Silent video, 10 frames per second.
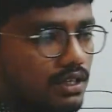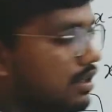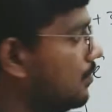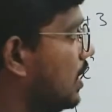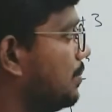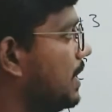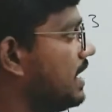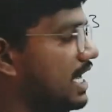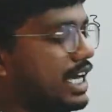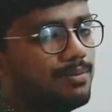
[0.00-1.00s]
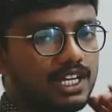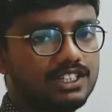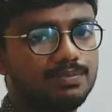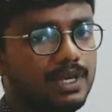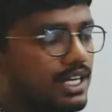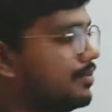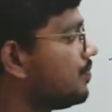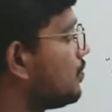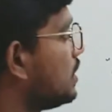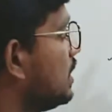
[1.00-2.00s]
1 by A plus B.
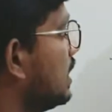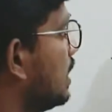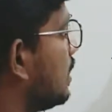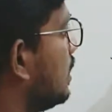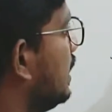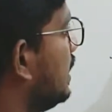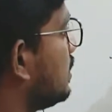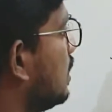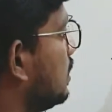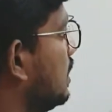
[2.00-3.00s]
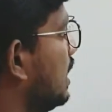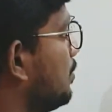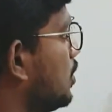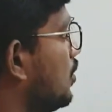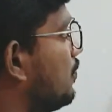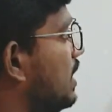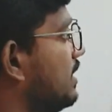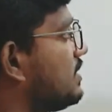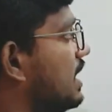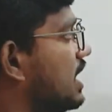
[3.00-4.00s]
Here it is the number of
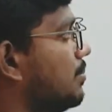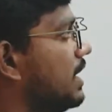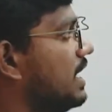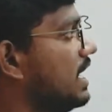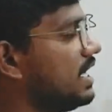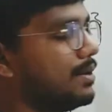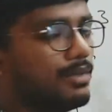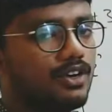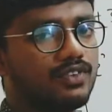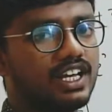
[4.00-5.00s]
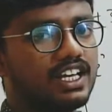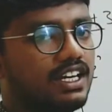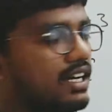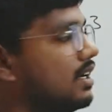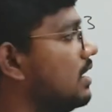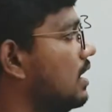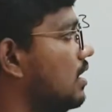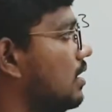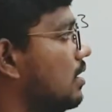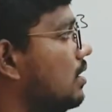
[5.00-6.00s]
days taken by A, number of taken
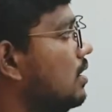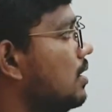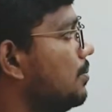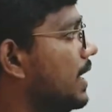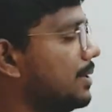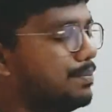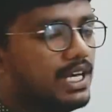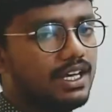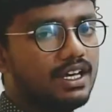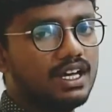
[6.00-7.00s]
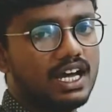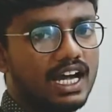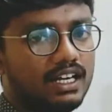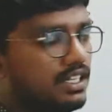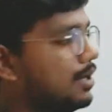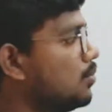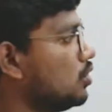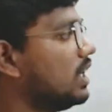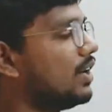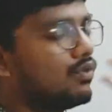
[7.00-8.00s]
by B, and they
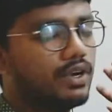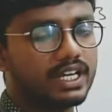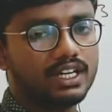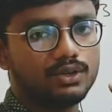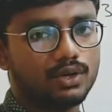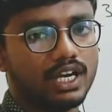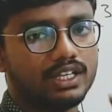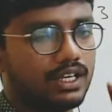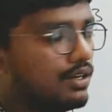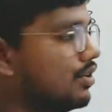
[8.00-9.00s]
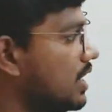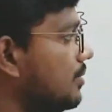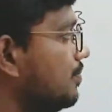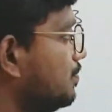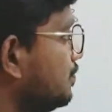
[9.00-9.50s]
both are working together. Okay,